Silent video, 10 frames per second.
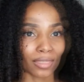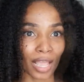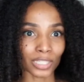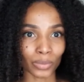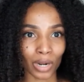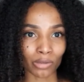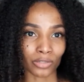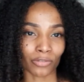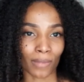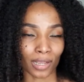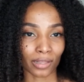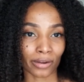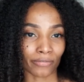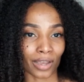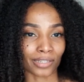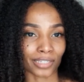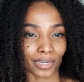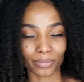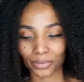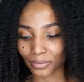That's what I use for my clarifying
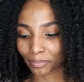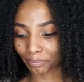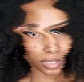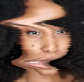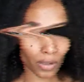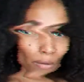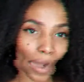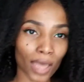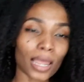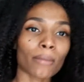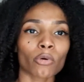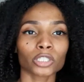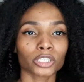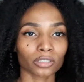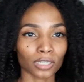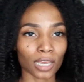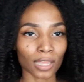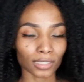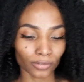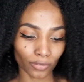shampoo. So I like moisture and I
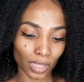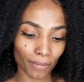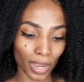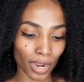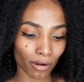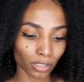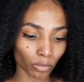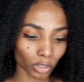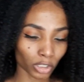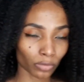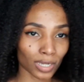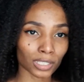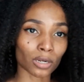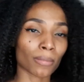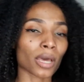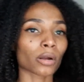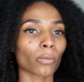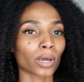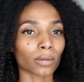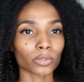like to feel like my hair is moisturizing no matter
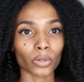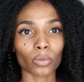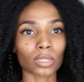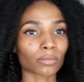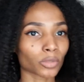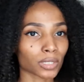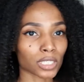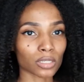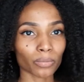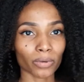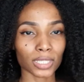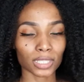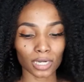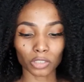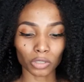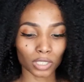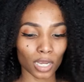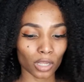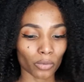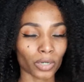what I'm doing, whether I'm doing a silk press, a natural
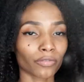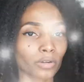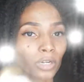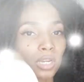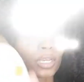style, or whatever.